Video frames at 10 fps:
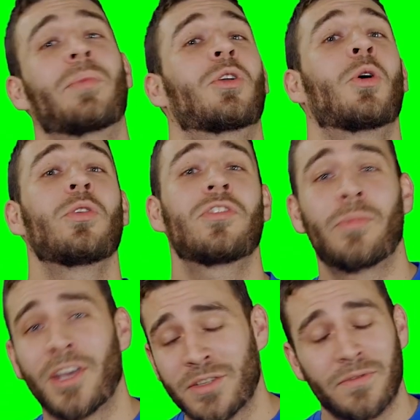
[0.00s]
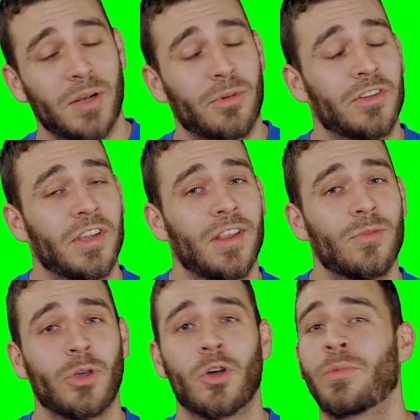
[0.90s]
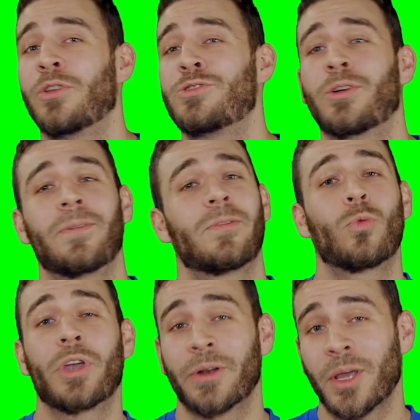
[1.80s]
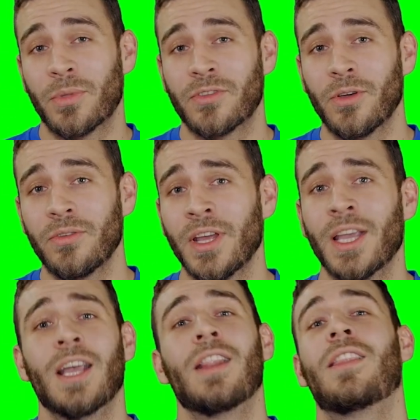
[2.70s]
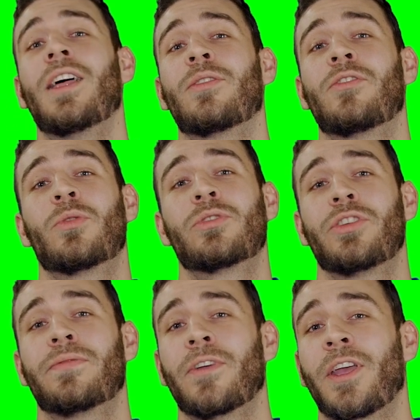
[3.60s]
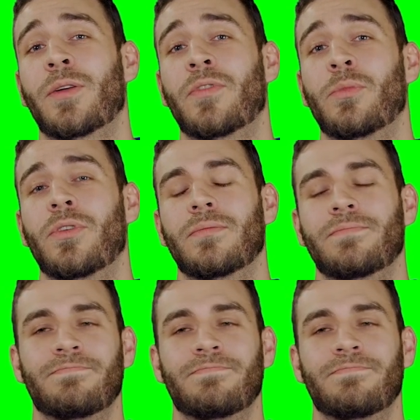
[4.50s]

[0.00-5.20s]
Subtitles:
I'm your host, Sebastian Mendel Martinez. We hope you enjoyed this weird episode. Let us know what you think of the movie.